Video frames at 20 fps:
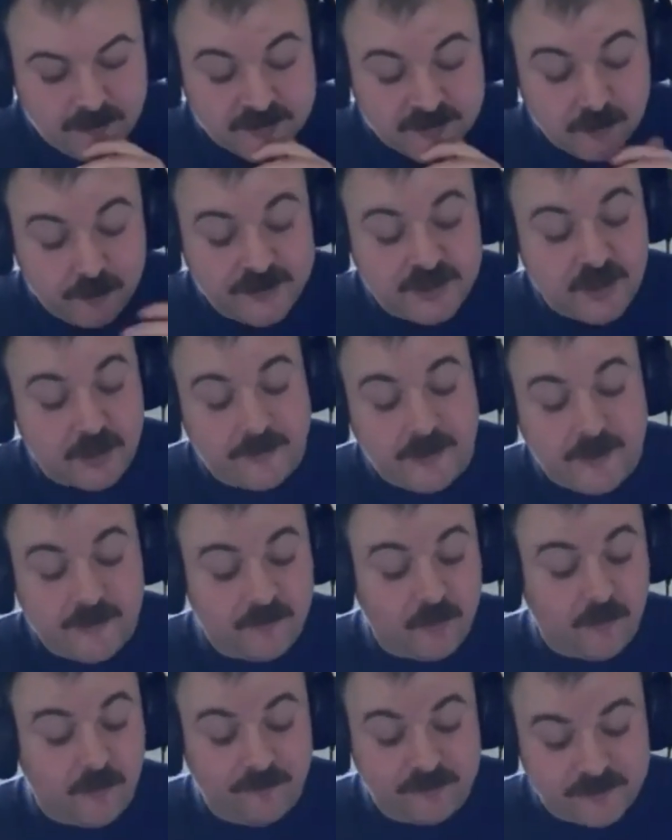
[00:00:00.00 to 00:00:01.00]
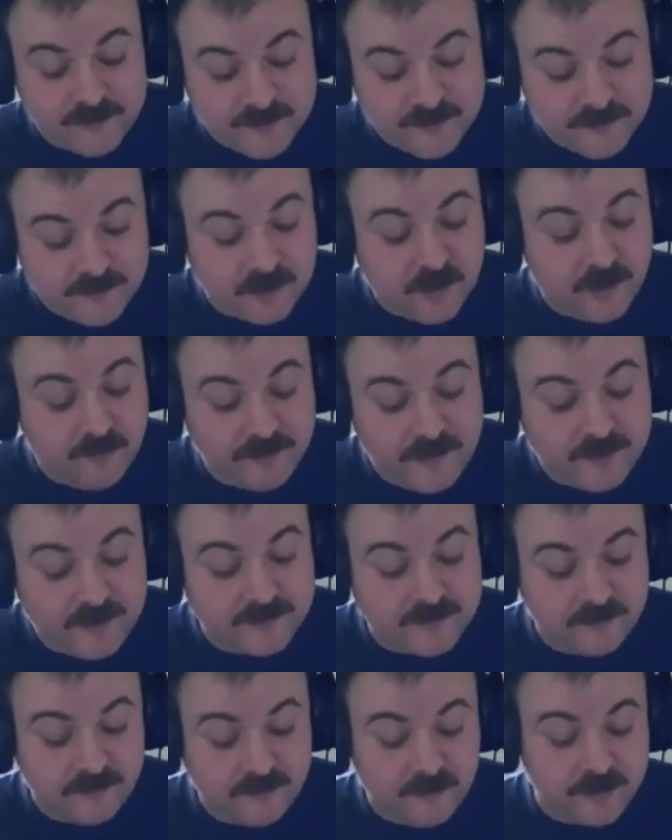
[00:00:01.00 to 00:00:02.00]
So we don't have confidence in the current
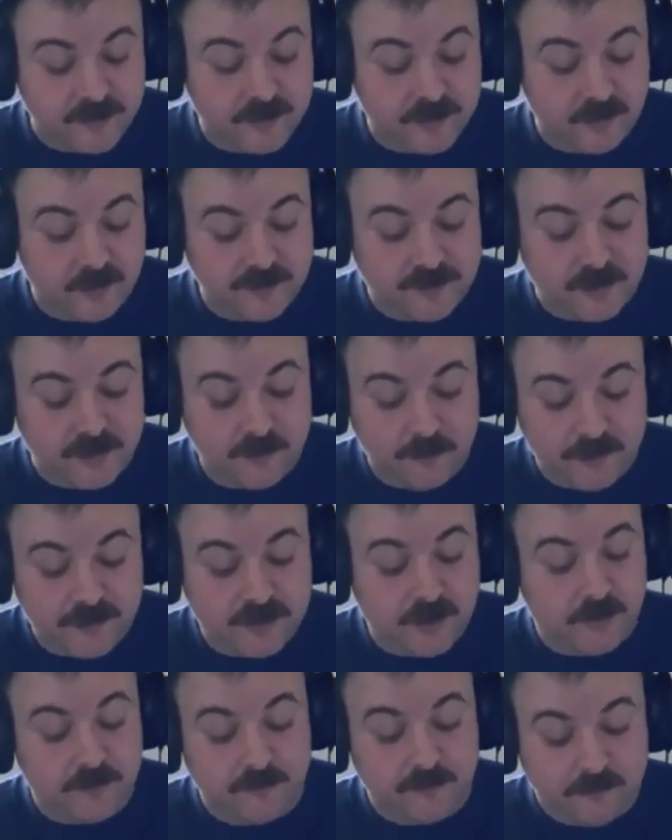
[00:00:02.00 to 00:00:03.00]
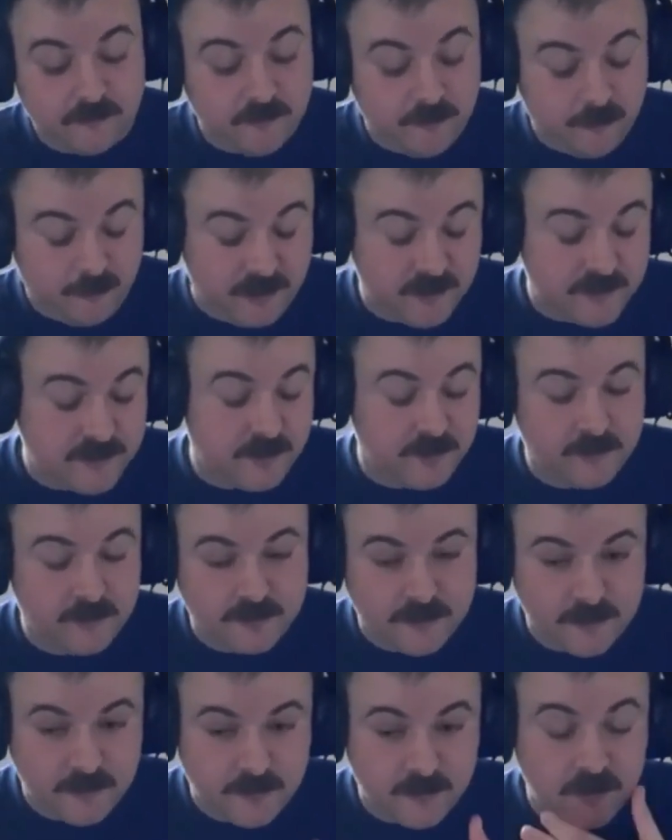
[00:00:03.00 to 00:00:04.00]
acting Vice Chancellor, and we
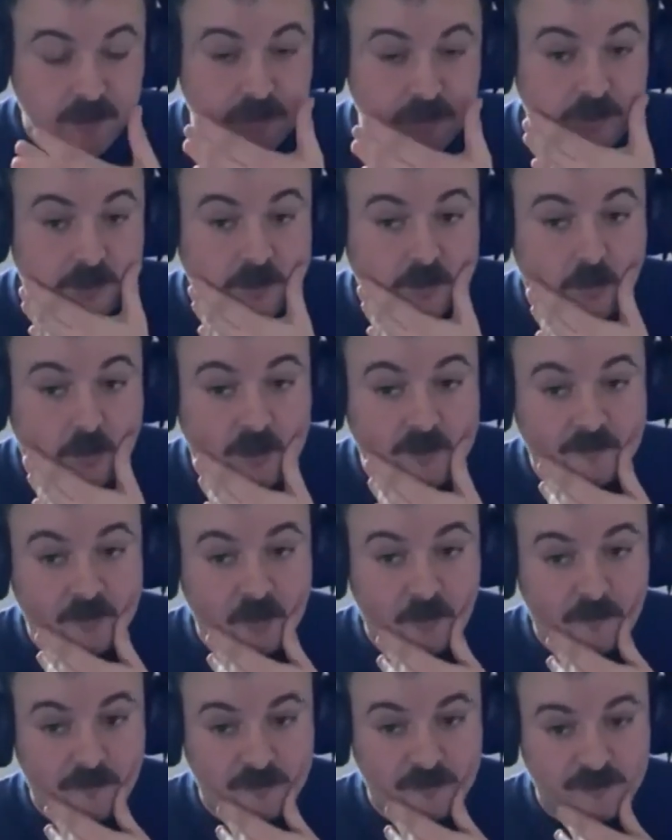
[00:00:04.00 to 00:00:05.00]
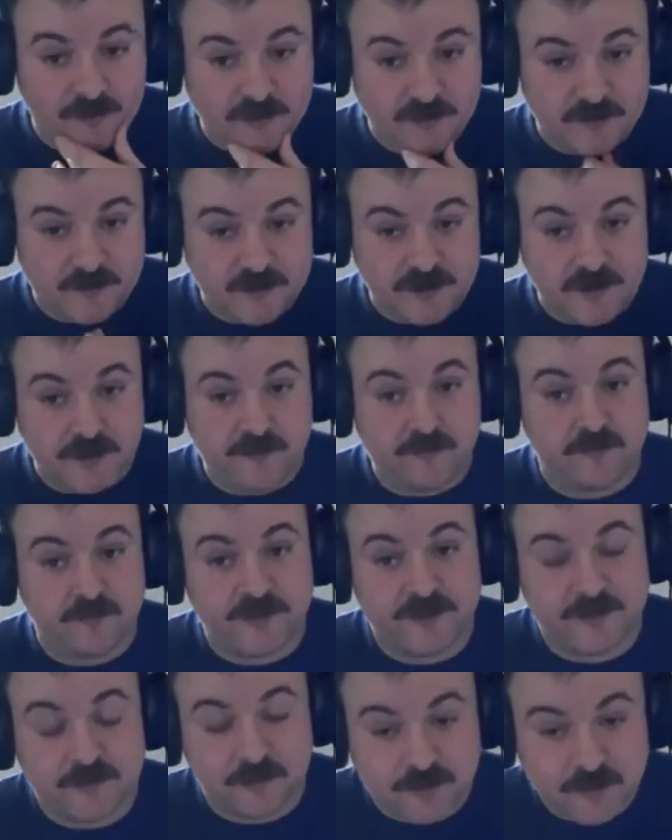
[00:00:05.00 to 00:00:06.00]
continue to not have confidence in the Chief
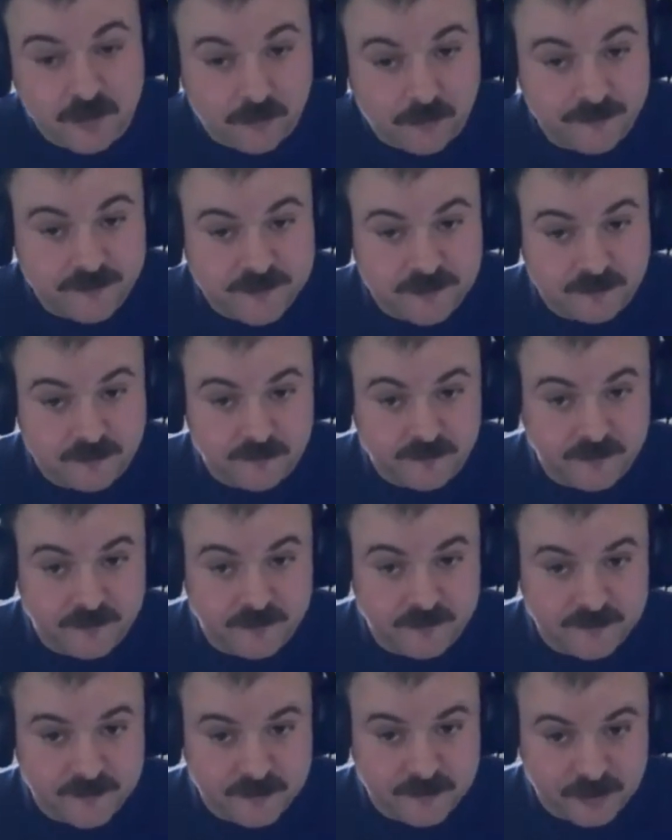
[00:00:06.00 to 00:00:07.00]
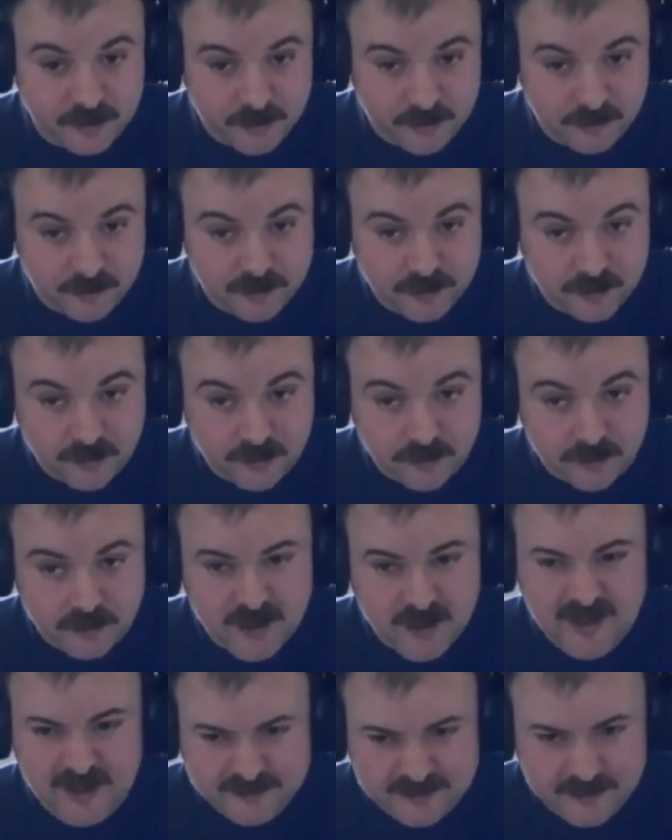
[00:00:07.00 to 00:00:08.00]
Resource Officer of the
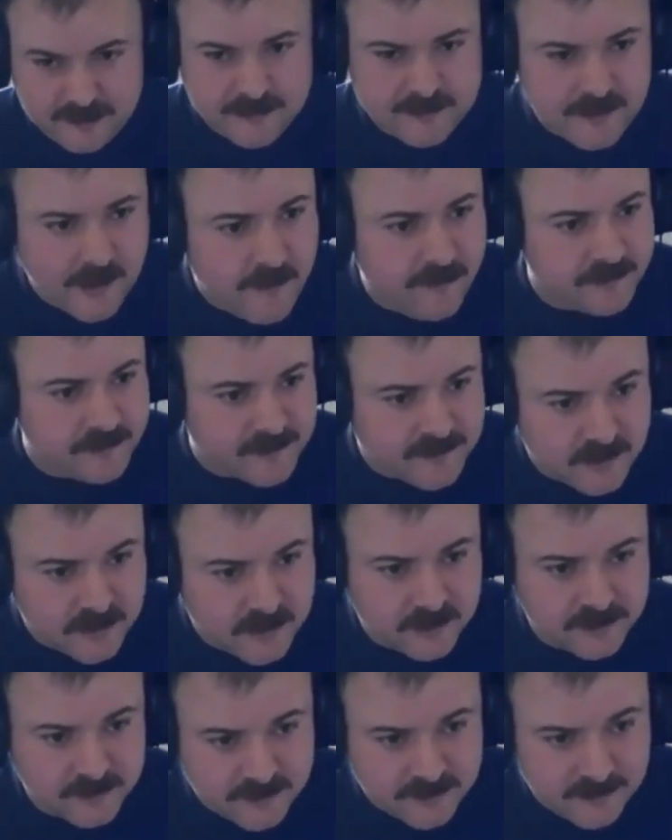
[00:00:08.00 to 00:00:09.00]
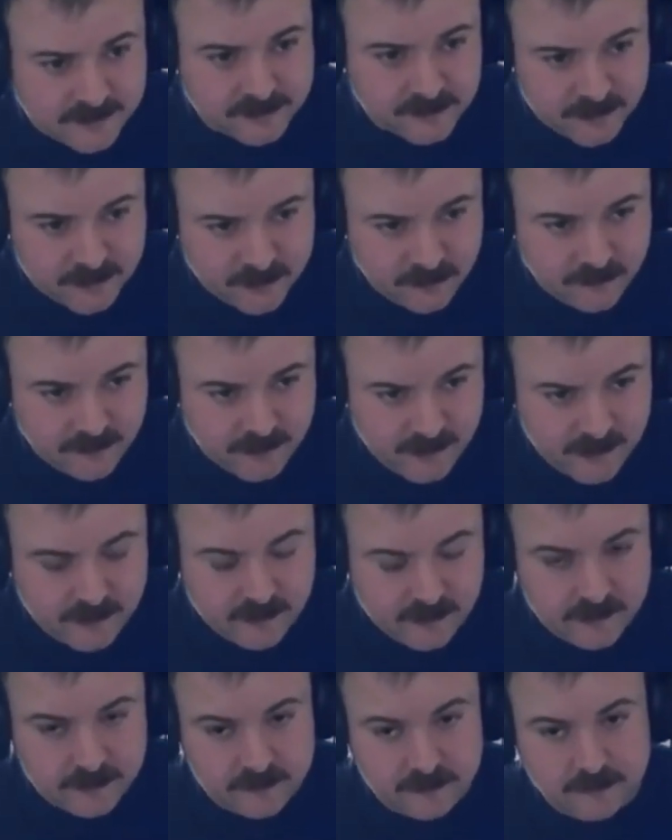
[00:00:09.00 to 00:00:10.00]
institution. It's a heavy decision to take to do
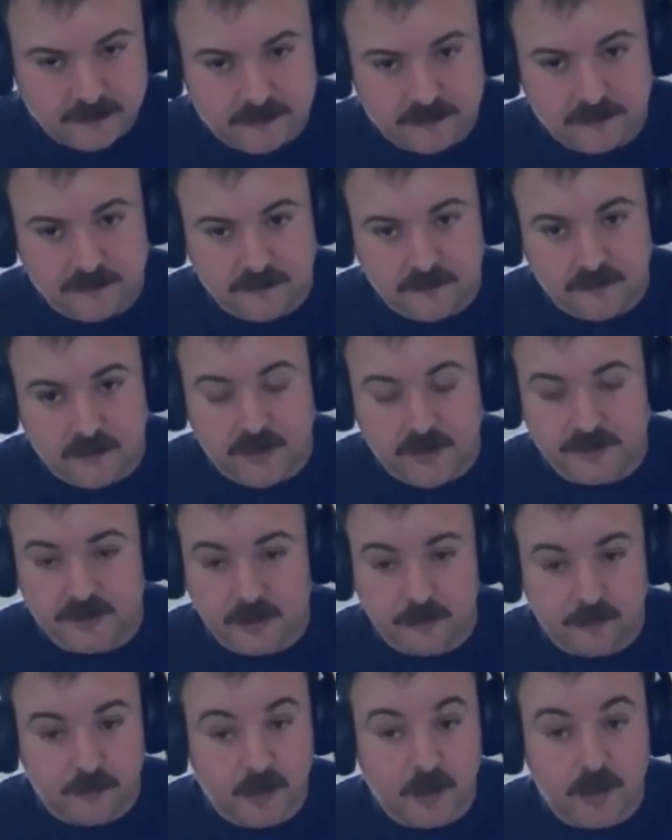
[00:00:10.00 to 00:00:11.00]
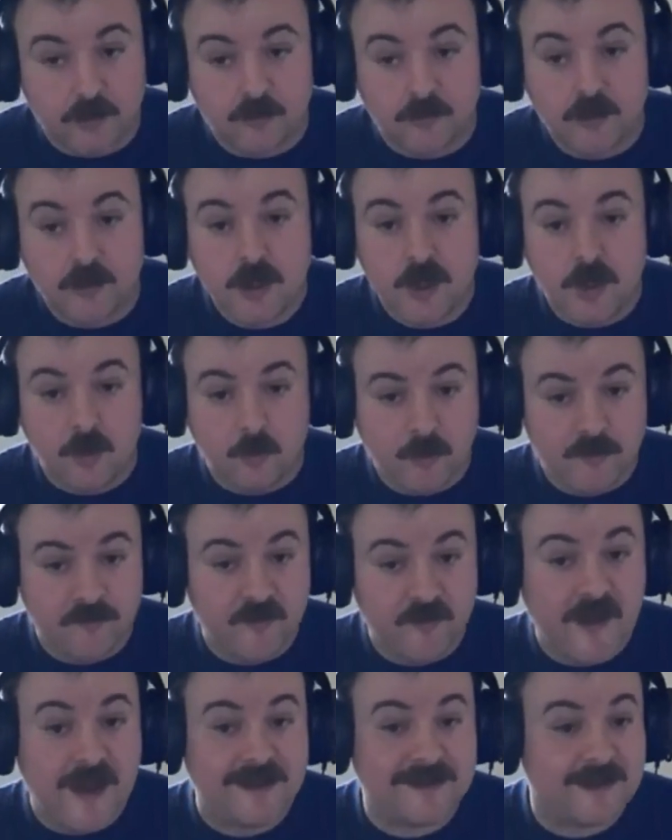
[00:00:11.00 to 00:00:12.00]
that. And I don't know
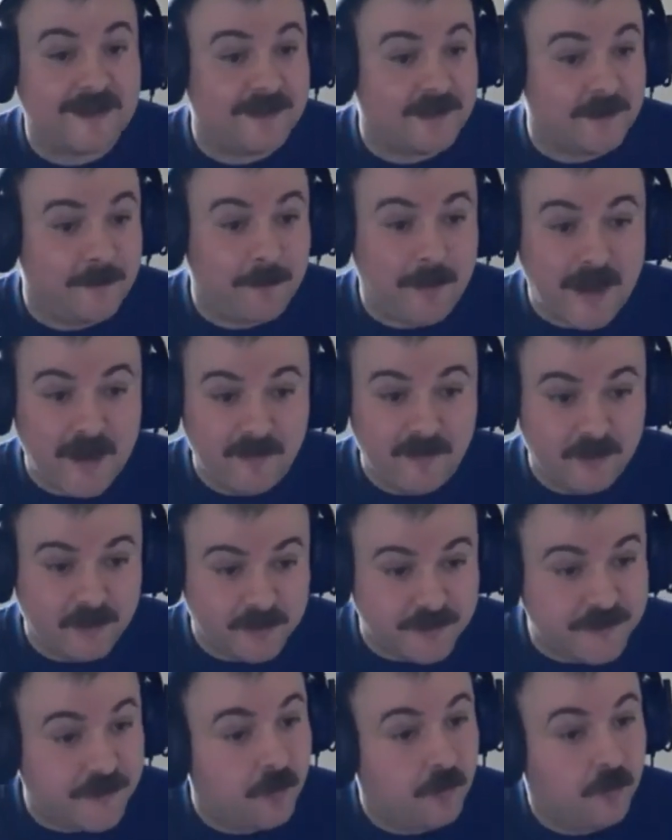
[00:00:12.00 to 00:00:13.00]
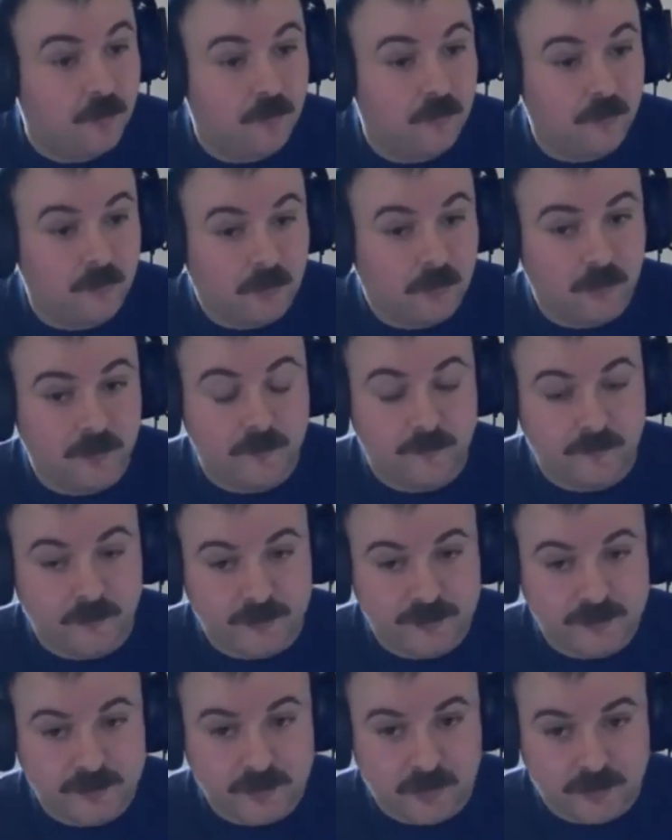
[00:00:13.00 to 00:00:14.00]
whether that had any bearing at all on the
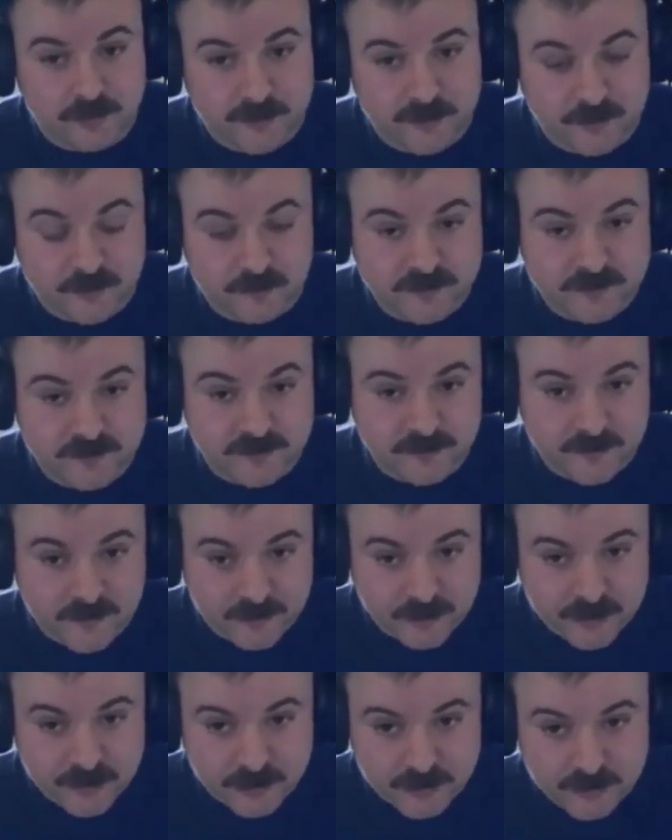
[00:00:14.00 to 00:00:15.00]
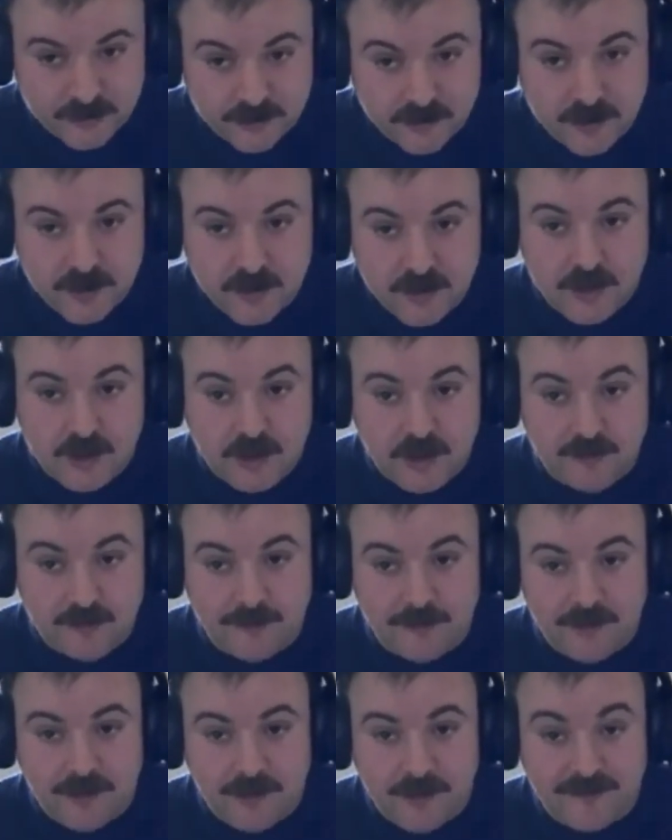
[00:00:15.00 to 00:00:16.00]
Vice Chancellor's resignation.
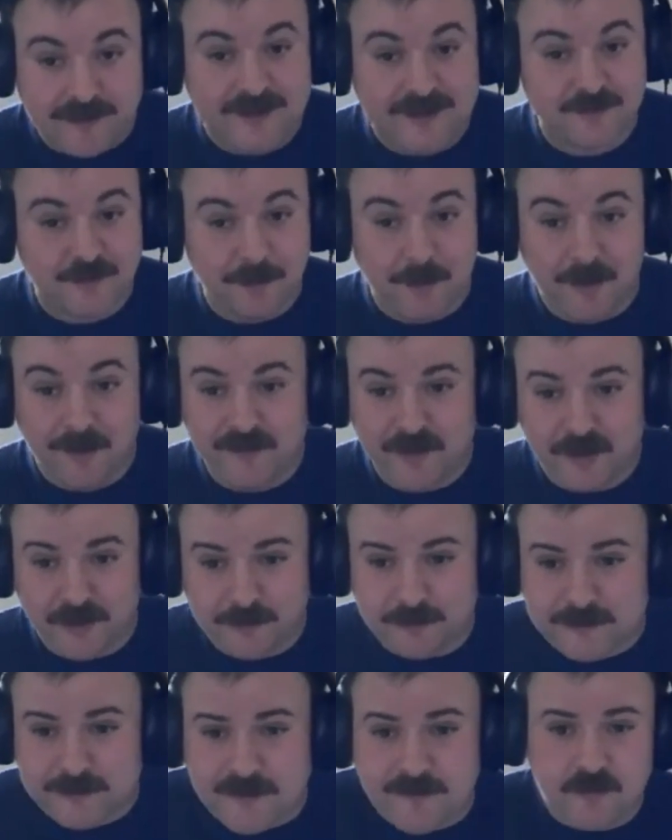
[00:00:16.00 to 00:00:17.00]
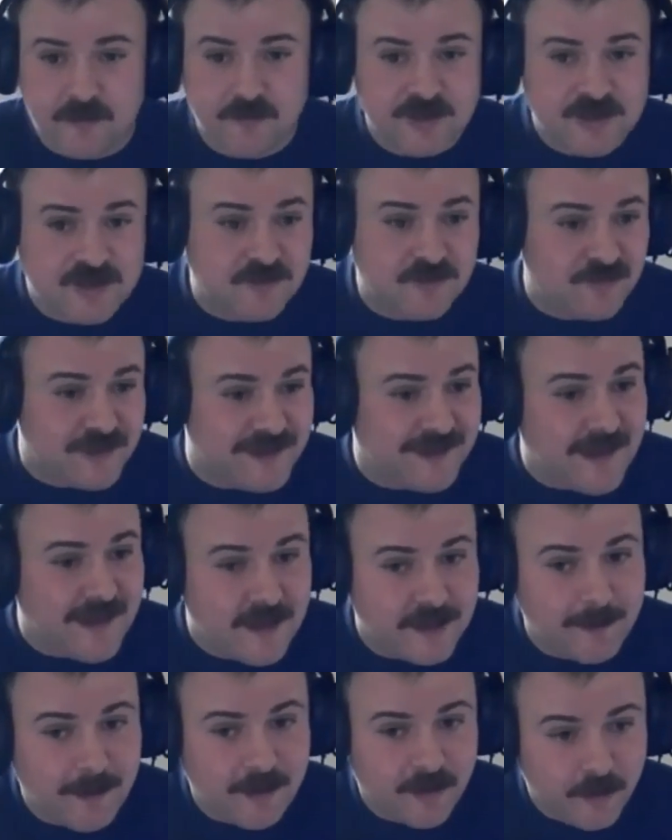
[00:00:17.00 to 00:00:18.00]
I think, as we both know, David Richardson really
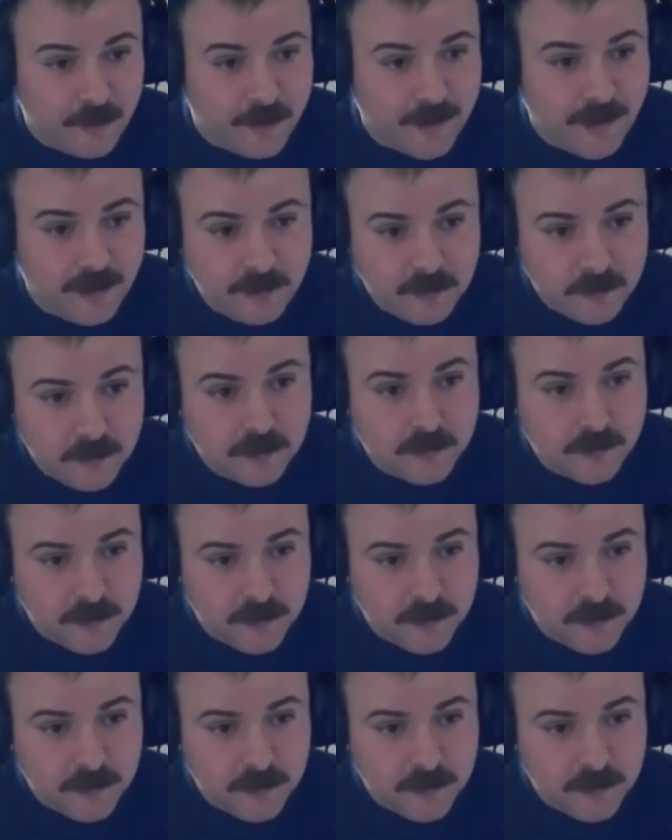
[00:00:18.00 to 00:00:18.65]
cared about UEA.